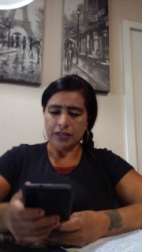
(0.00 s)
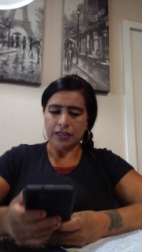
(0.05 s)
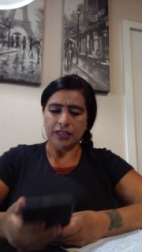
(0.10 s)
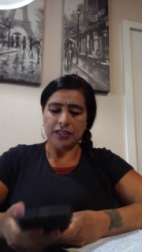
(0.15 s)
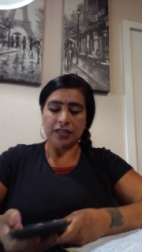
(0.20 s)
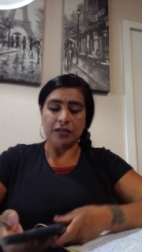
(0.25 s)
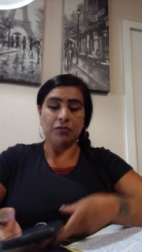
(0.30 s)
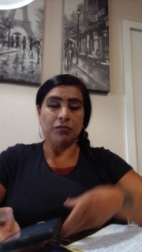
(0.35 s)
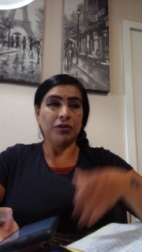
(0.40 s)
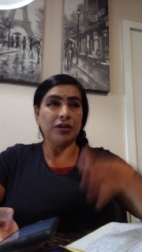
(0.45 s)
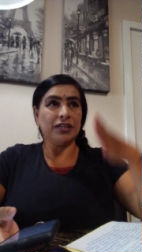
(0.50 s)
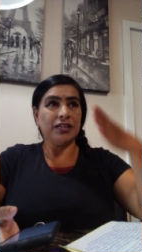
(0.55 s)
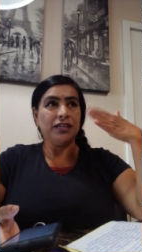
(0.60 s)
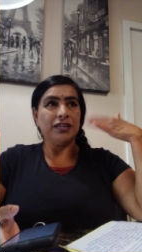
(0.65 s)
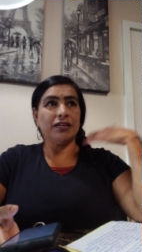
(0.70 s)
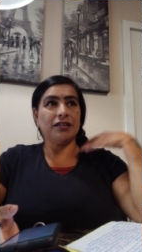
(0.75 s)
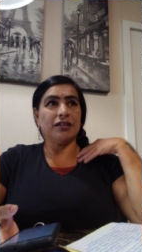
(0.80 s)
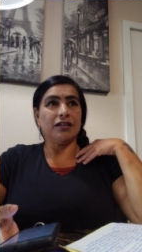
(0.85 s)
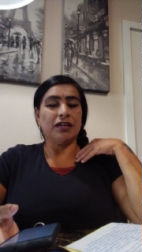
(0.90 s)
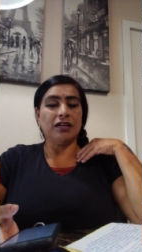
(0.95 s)
And I
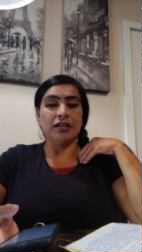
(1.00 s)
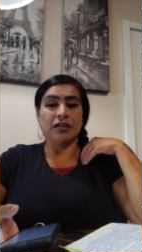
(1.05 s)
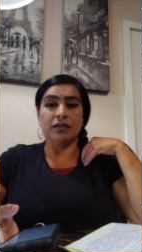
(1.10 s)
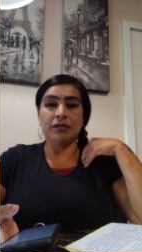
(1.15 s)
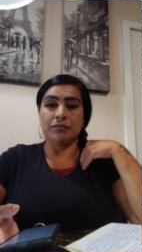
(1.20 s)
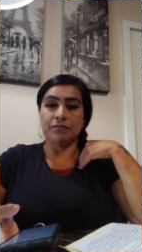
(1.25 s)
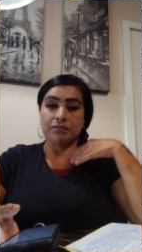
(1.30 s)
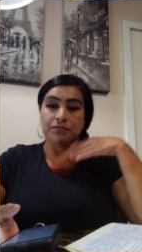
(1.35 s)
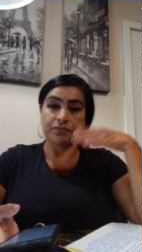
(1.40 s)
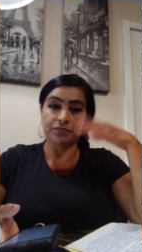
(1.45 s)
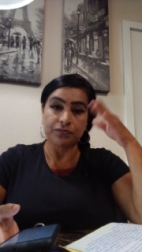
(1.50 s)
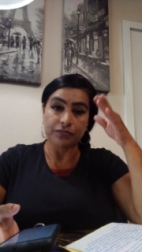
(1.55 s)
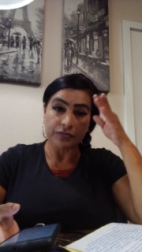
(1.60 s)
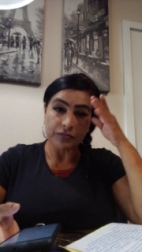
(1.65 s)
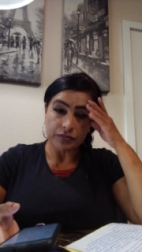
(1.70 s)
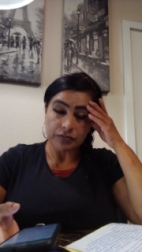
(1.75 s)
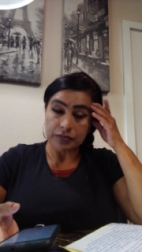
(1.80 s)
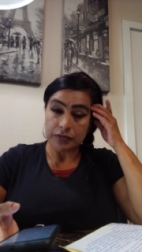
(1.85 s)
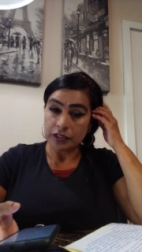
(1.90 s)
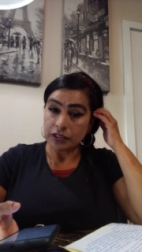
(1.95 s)
wanted
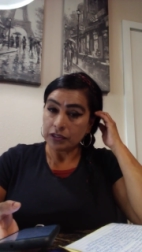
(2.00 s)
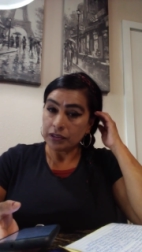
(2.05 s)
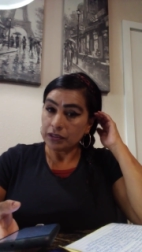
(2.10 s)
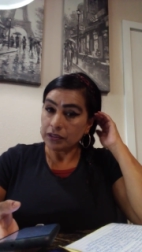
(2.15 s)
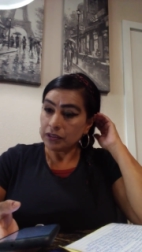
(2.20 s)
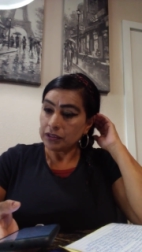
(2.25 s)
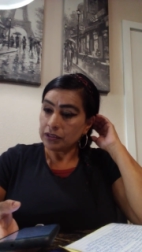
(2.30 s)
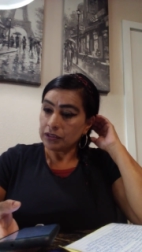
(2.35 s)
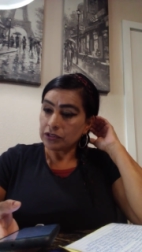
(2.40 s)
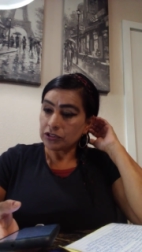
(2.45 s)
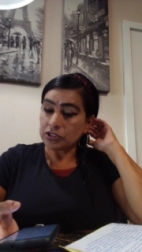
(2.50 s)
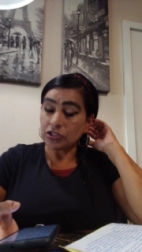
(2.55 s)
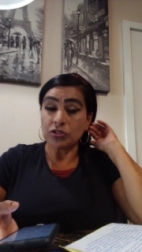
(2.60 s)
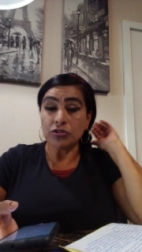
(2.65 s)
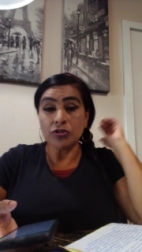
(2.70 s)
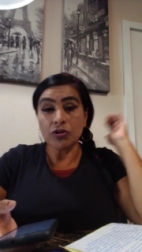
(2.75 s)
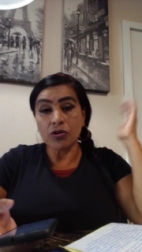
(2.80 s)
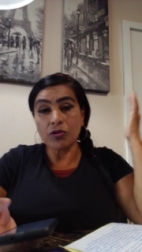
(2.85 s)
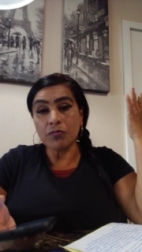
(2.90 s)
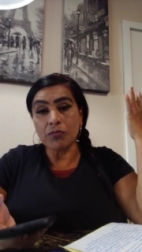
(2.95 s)
to
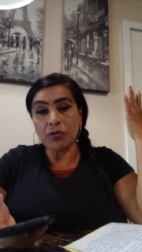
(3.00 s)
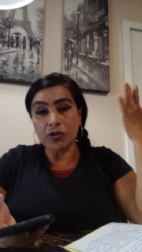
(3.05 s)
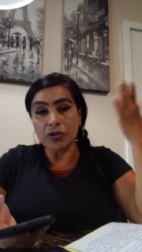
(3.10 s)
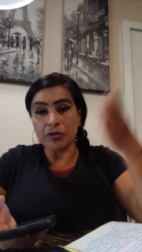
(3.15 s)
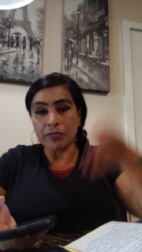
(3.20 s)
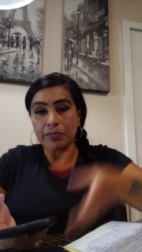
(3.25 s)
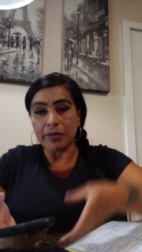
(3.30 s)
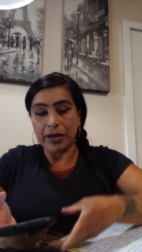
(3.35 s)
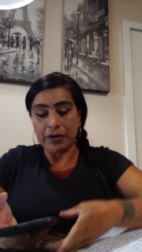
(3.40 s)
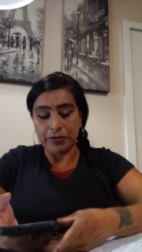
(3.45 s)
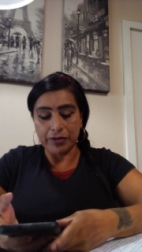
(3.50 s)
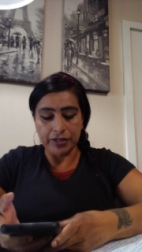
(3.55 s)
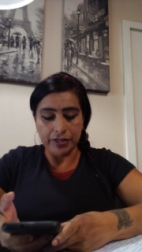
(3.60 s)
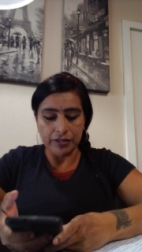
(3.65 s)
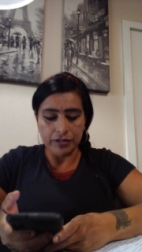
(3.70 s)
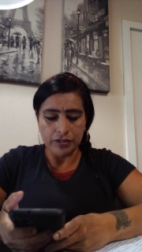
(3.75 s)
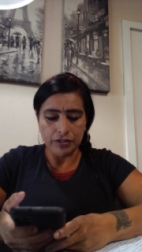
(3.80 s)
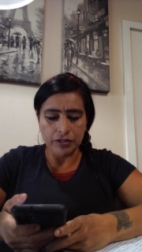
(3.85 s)
know more about it,